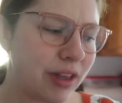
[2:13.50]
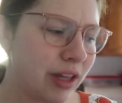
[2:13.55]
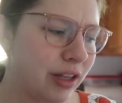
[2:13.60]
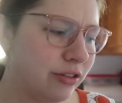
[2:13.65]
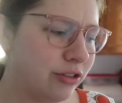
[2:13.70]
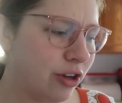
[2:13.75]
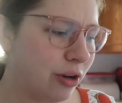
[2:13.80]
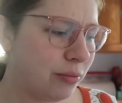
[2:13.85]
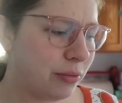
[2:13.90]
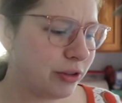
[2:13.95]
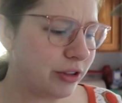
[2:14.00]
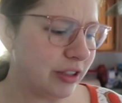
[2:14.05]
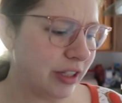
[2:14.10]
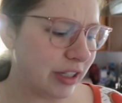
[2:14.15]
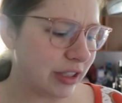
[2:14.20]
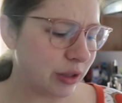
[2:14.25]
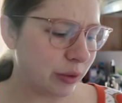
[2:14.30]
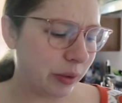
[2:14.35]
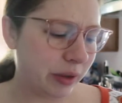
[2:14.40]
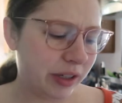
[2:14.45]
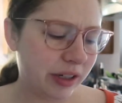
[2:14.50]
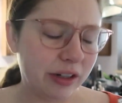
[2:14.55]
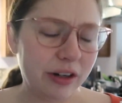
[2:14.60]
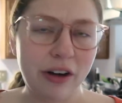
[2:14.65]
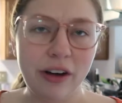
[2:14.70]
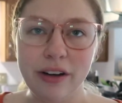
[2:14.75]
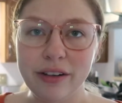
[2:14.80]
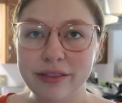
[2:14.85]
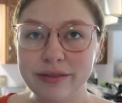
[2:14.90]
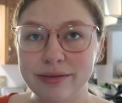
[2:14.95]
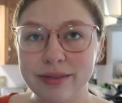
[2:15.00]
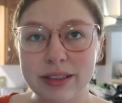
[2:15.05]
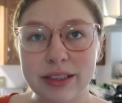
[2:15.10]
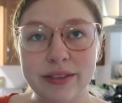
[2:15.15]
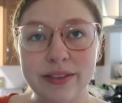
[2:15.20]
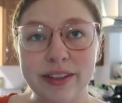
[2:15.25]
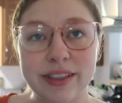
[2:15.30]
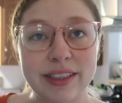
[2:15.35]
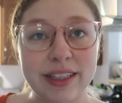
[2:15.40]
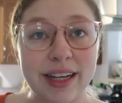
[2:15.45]
It's almost not sweet at all. It's
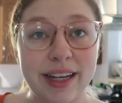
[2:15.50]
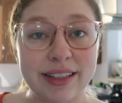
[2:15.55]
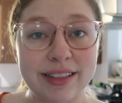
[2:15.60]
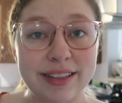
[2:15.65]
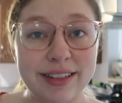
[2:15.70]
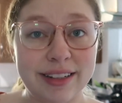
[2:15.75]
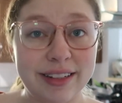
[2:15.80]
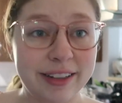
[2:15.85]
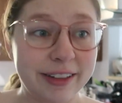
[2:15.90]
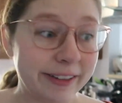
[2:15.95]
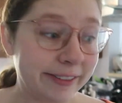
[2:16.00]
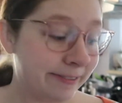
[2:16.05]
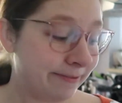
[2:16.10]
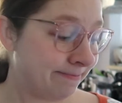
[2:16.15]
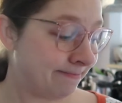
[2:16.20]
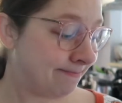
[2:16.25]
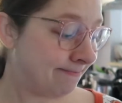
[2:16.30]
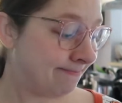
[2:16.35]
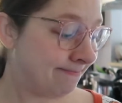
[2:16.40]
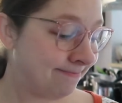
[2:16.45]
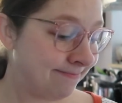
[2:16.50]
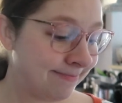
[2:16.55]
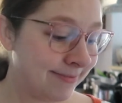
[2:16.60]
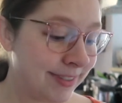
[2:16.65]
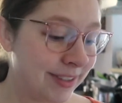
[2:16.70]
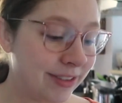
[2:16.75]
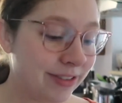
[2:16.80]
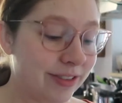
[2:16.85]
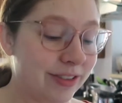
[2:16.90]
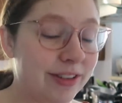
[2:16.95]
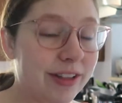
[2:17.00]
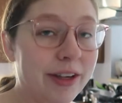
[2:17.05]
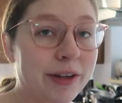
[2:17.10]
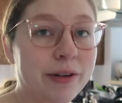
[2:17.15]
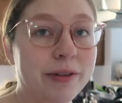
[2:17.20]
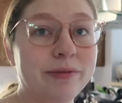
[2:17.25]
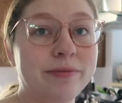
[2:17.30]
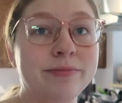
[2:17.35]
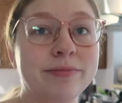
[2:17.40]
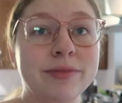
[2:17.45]
fantastic.
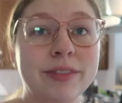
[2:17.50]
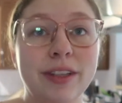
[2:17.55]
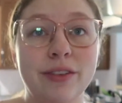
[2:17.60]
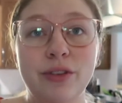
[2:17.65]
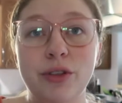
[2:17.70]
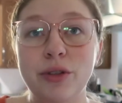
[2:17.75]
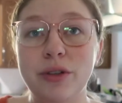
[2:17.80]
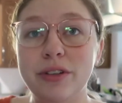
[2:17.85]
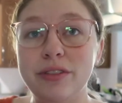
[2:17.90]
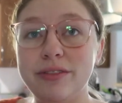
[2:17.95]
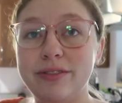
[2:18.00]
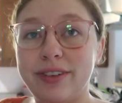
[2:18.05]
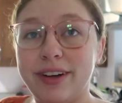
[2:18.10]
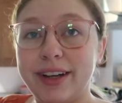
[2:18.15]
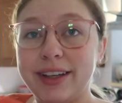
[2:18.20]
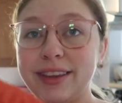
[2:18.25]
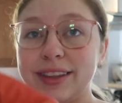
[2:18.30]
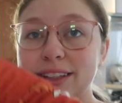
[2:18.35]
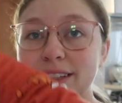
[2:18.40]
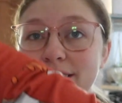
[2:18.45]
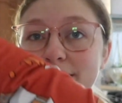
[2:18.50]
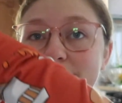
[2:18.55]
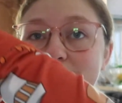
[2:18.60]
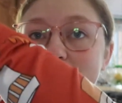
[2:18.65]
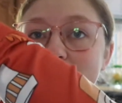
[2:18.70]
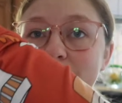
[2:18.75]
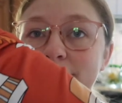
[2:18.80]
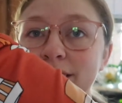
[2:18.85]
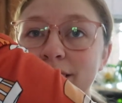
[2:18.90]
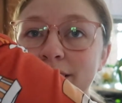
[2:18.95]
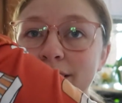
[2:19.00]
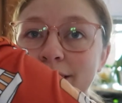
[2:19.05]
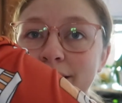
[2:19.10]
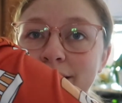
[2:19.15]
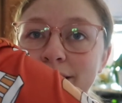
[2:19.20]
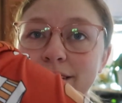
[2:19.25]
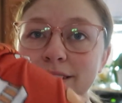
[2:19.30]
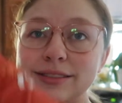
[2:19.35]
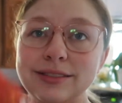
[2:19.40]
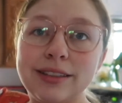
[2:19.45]
So if you can find this,
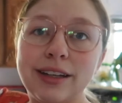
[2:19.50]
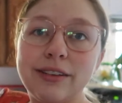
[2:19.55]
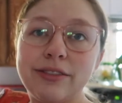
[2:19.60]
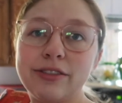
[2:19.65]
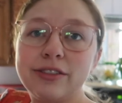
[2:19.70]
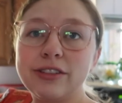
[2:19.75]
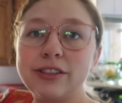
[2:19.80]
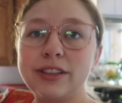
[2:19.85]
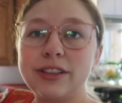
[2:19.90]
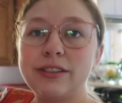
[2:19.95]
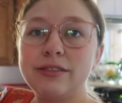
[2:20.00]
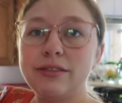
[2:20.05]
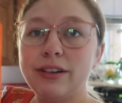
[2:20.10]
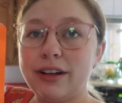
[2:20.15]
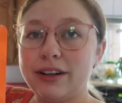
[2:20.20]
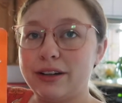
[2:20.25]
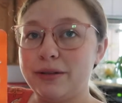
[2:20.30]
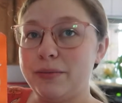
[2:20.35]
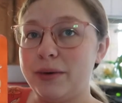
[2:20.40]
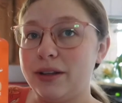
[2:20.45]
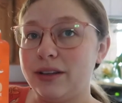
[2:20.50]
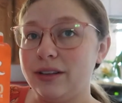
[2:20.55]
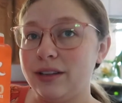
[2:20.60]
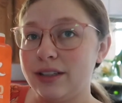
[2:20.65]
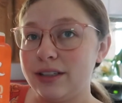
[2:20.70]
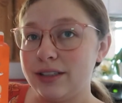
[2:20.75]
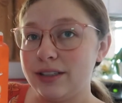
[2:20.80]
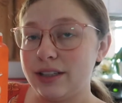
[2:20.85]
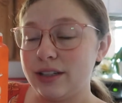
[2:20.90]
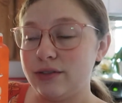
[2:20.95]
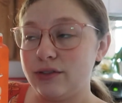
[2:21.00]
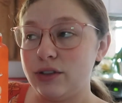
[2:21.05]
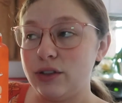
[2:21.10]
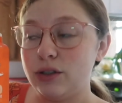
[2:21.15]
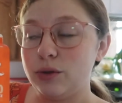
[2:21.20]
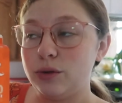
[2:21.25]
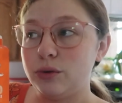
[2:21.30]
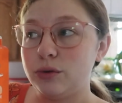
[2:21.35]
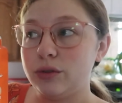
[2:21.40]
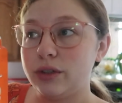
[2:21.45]
definitely recommend this. If
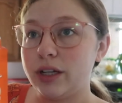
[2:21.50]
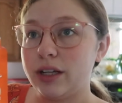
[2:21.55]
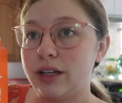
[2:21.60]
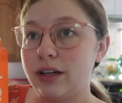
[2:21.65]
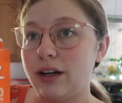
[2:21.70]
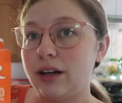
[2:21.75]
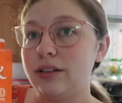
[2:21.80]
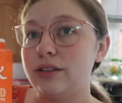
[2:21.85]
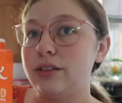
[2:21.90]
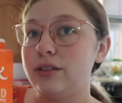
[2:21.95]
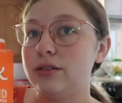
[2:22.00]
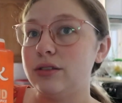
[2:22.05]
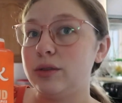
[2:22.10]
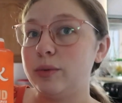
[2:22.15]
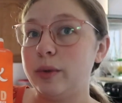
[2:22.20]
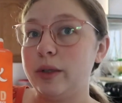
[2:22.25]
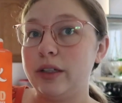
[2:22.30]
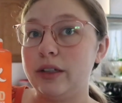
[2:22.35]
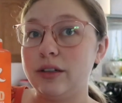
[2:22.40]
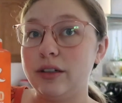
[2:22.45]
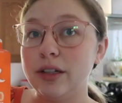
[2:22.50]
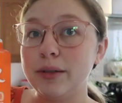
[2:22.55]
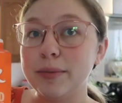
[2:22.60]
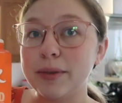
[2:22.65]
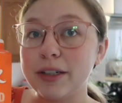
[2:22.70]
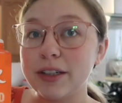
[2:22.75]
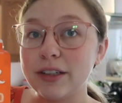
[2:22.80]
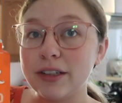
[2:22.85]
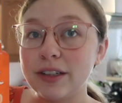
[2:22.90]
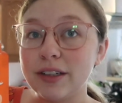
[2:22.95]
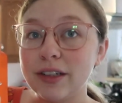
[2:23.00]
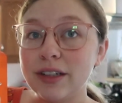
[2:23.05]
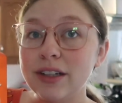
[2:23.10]
you cannot do sweet creamer,